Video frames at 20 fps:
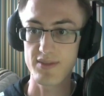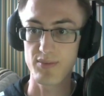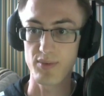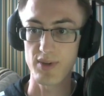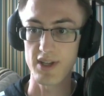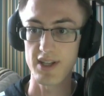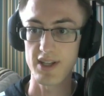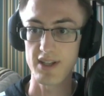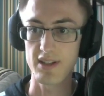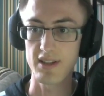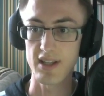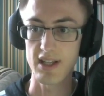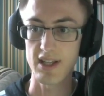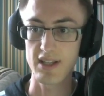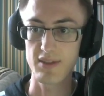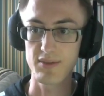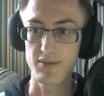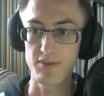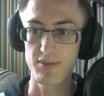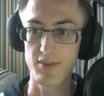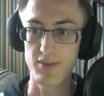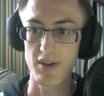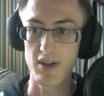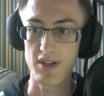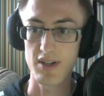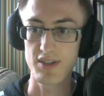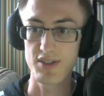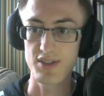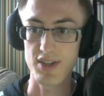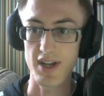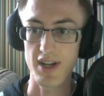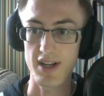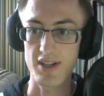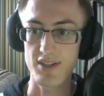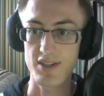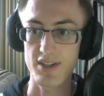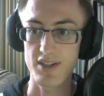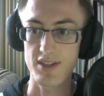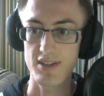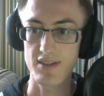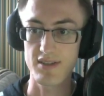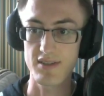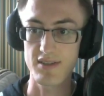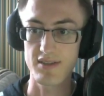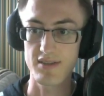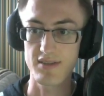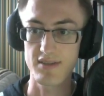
weird thing where it changes